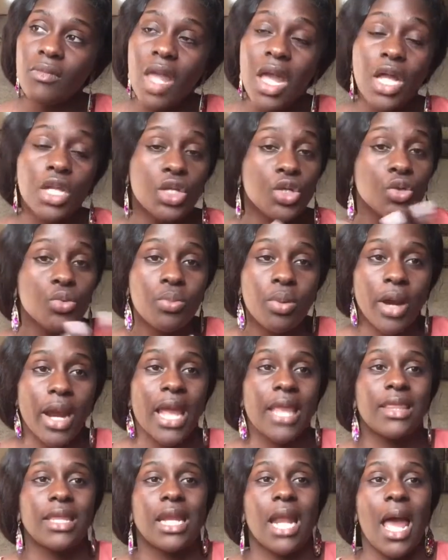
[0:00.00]
a new
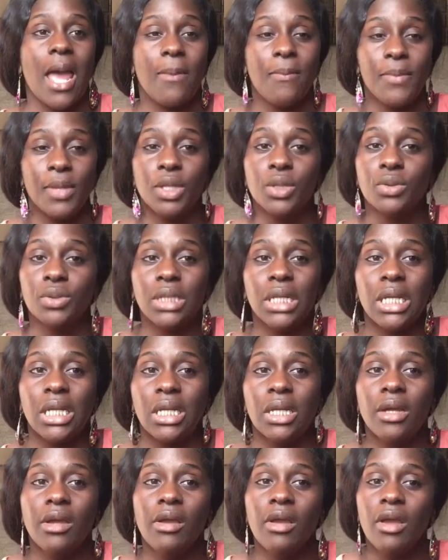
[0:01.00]
brand that I'm
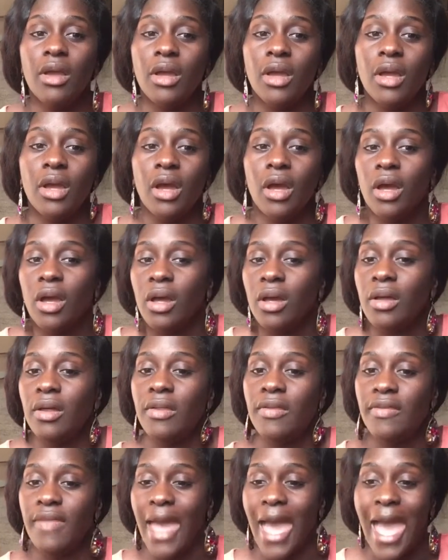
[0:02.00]
building
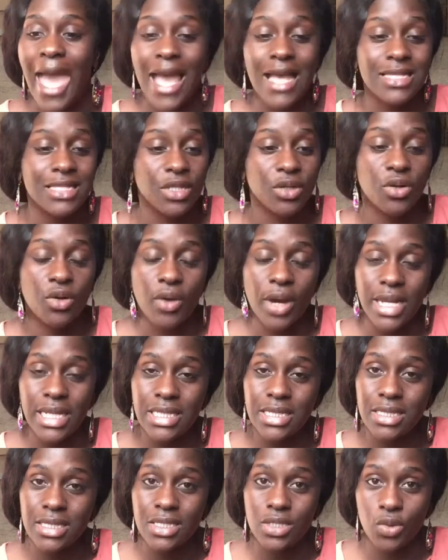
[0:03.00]
that has a
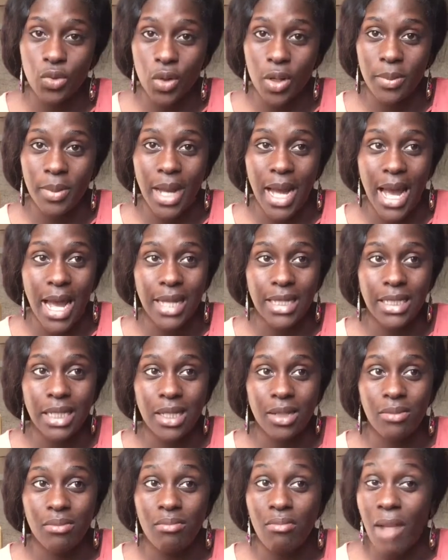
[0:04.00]
great story behind
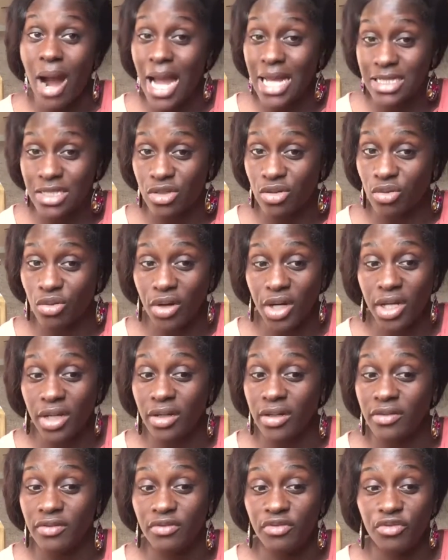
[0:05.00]
it. My story
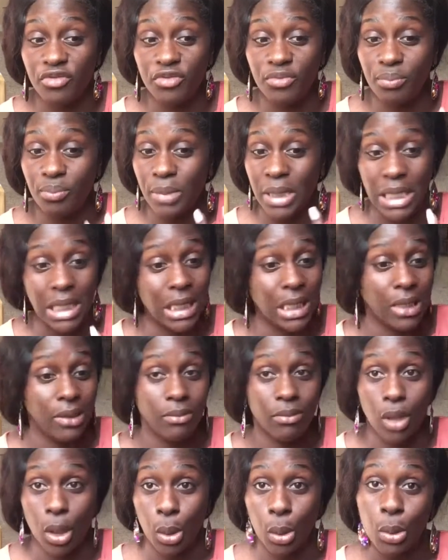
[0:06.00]
of being
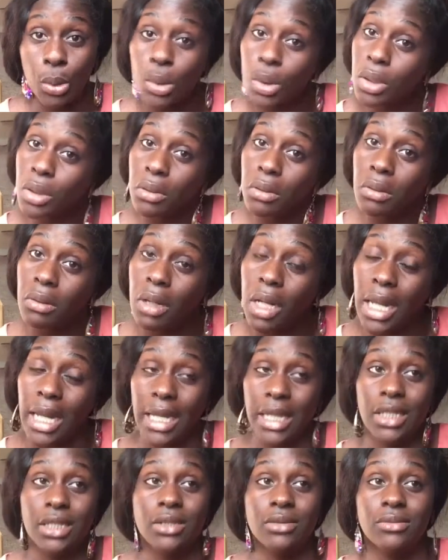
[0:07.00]
broke
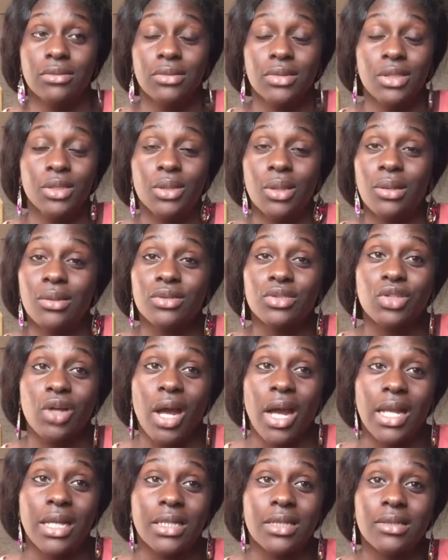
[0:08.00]
and, you know,
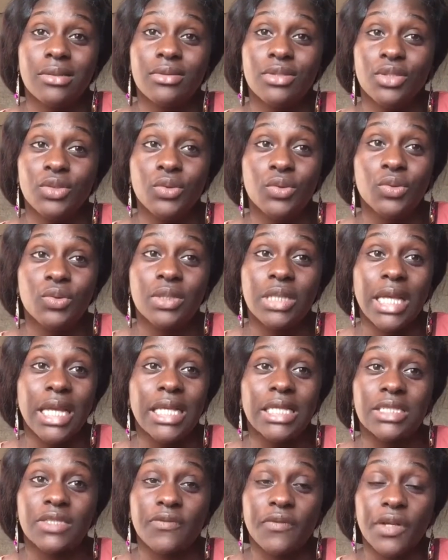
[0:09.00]
trying to do
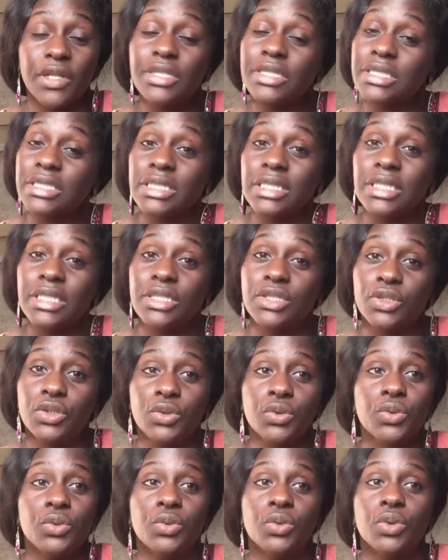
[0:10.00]
things fearlessly
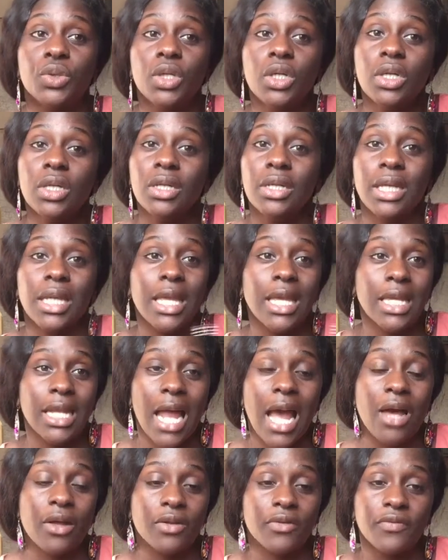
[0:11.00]
to get
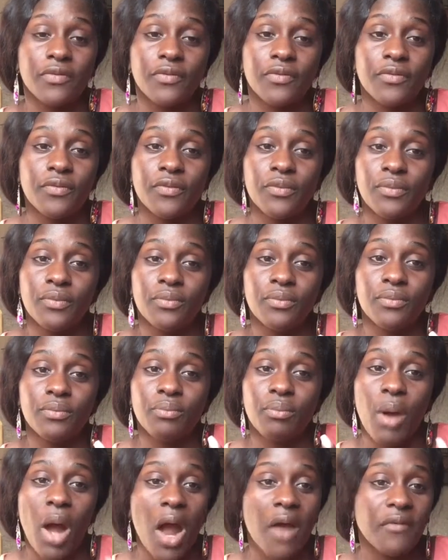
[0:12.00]
out of
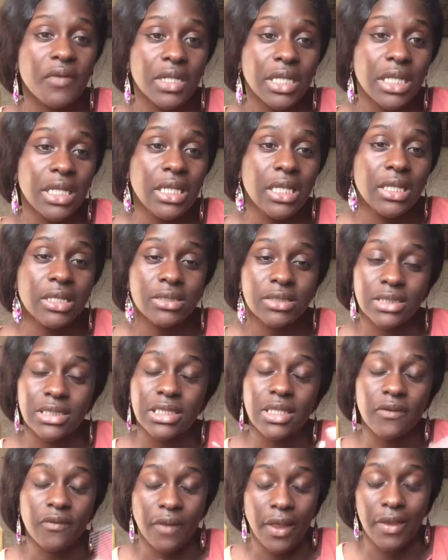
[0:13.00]
poverty and
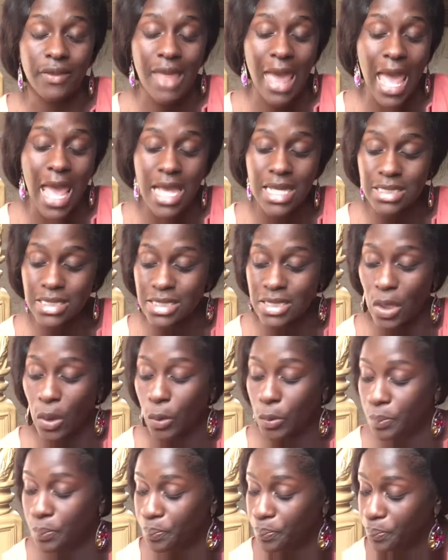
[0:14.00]
stuff like that.
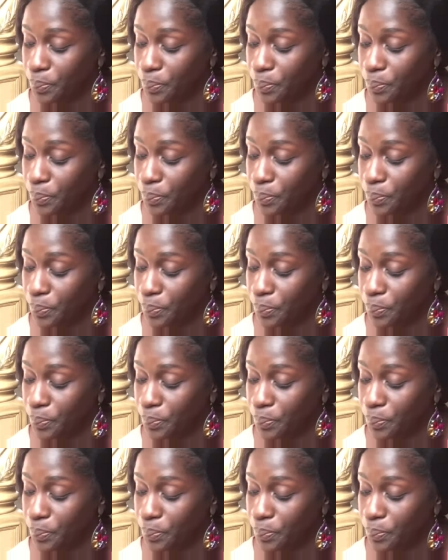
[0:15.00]
So